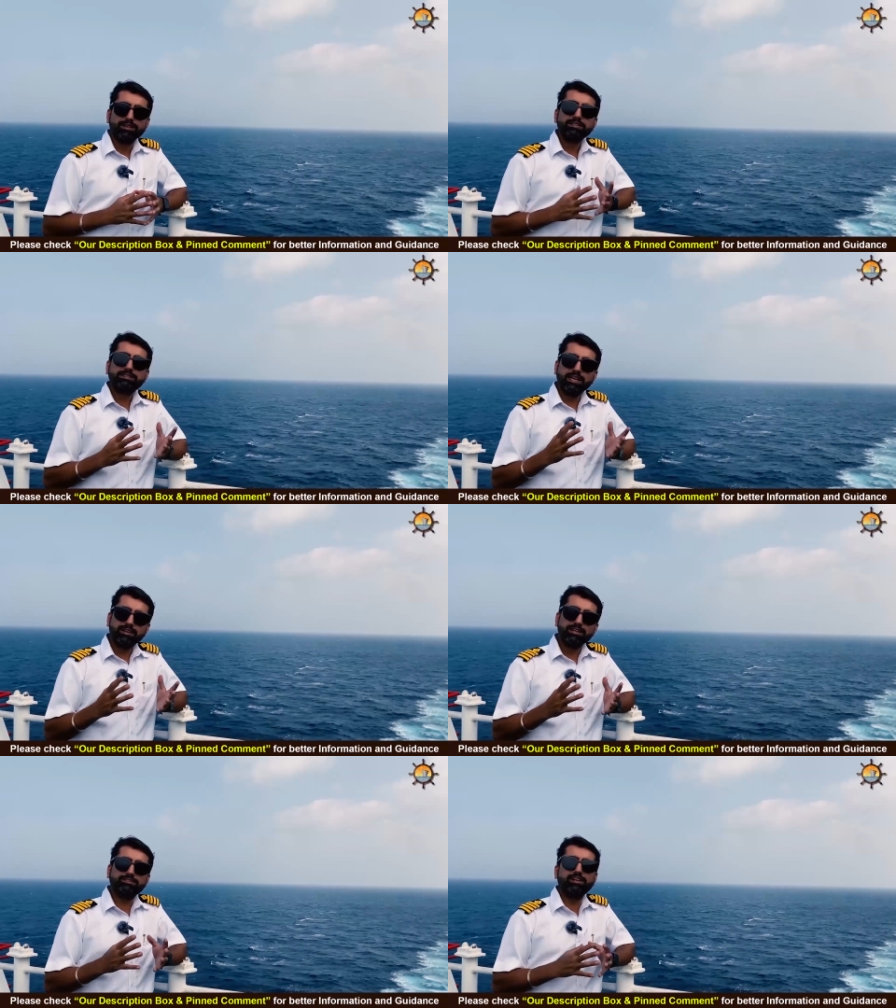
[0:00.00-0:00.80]

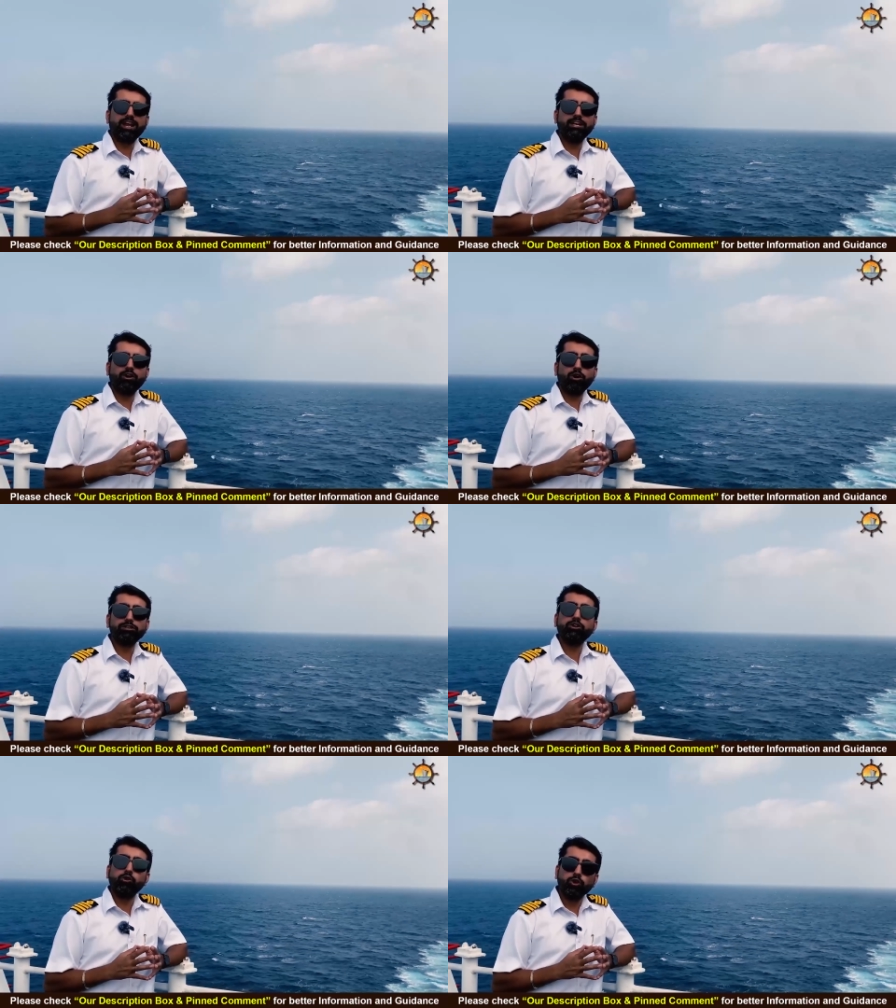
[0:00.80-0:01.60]
sailors relied
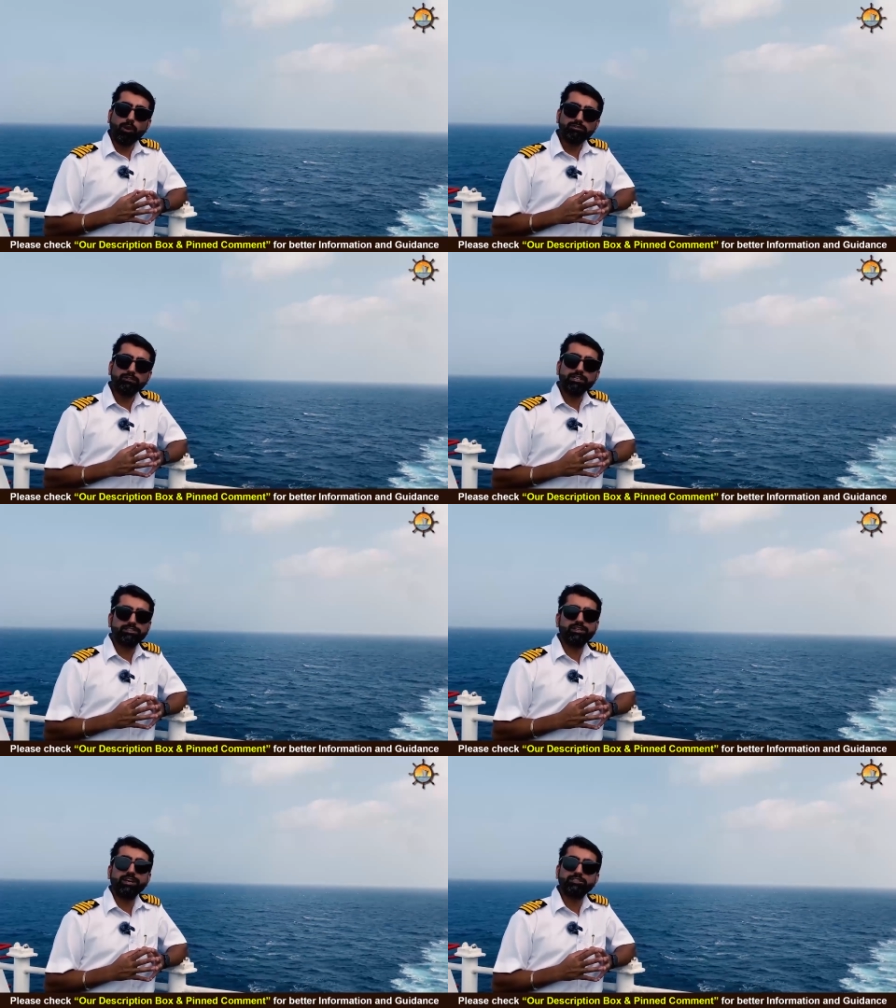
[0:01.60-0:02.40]
on their own
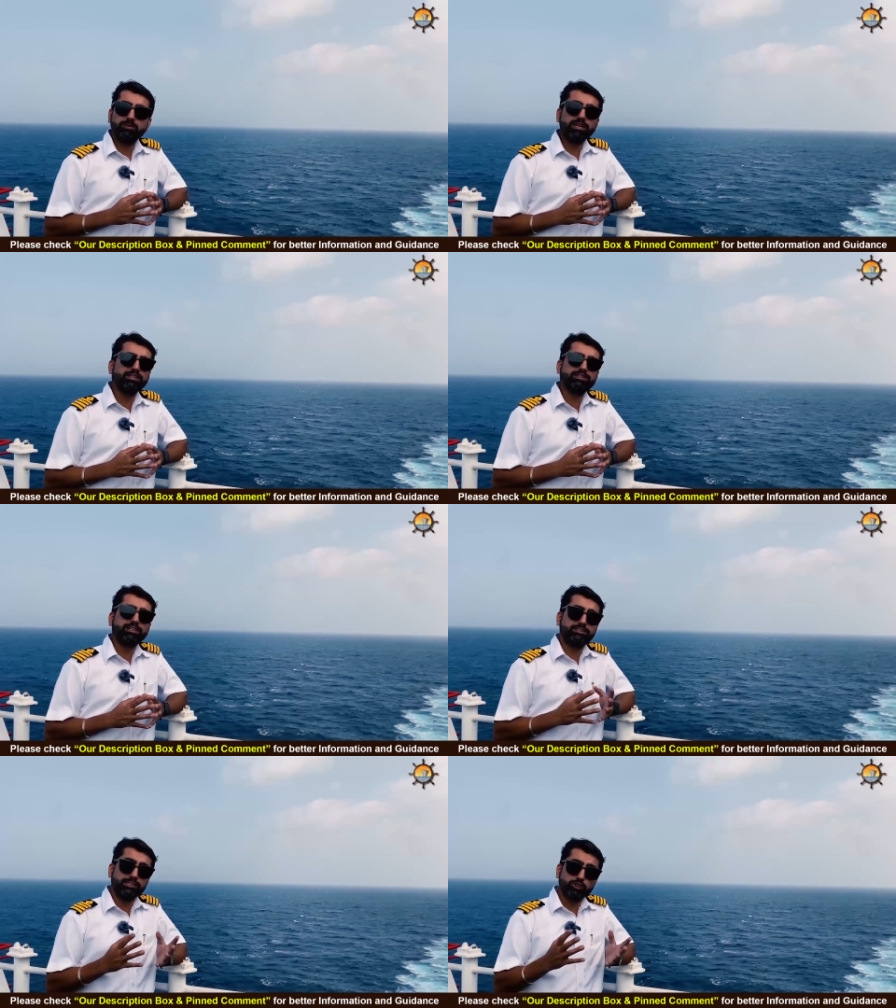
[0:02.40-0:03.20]
observation and experience
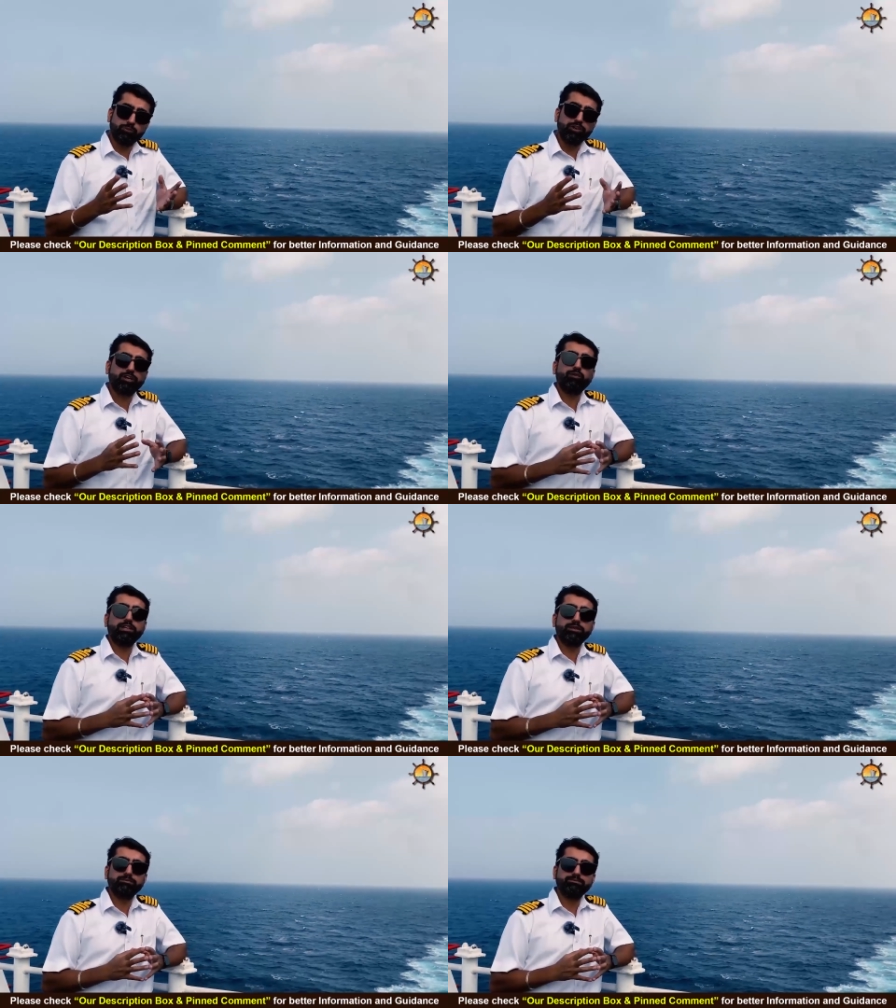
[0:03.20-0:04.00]
at sea to predict
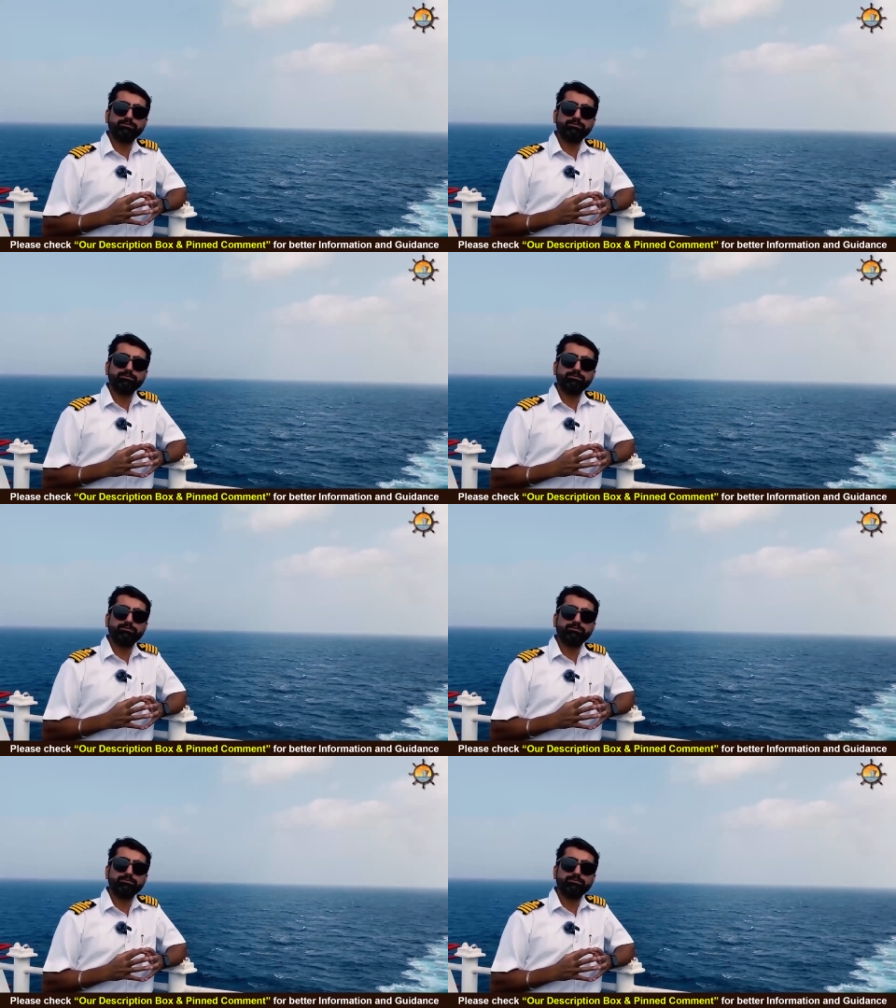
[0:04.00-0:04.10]
weather.